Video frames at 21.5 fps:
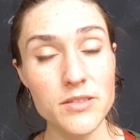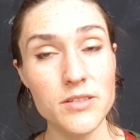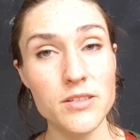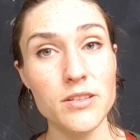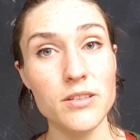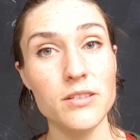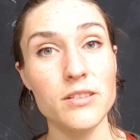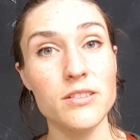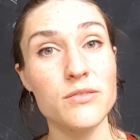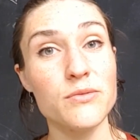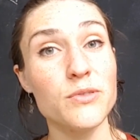
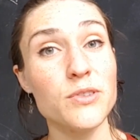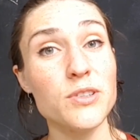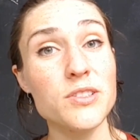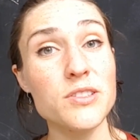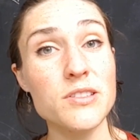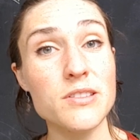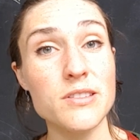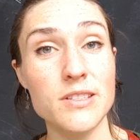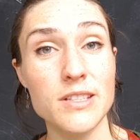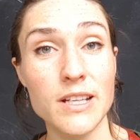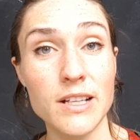So this
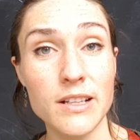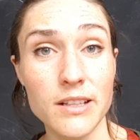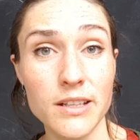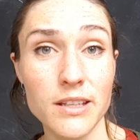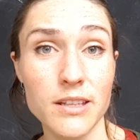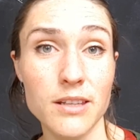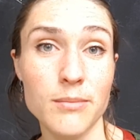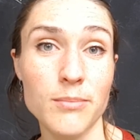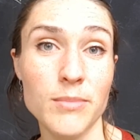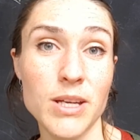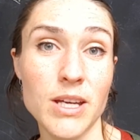verse is
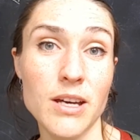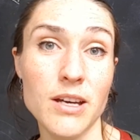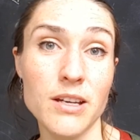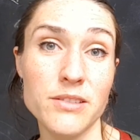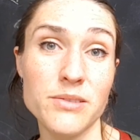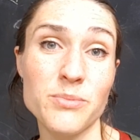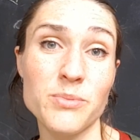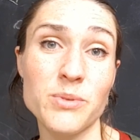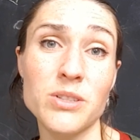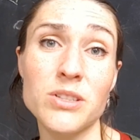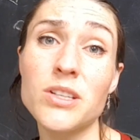telling the
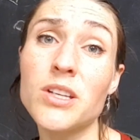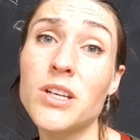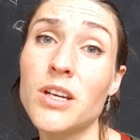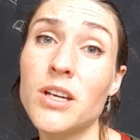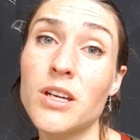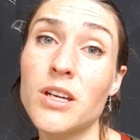husband,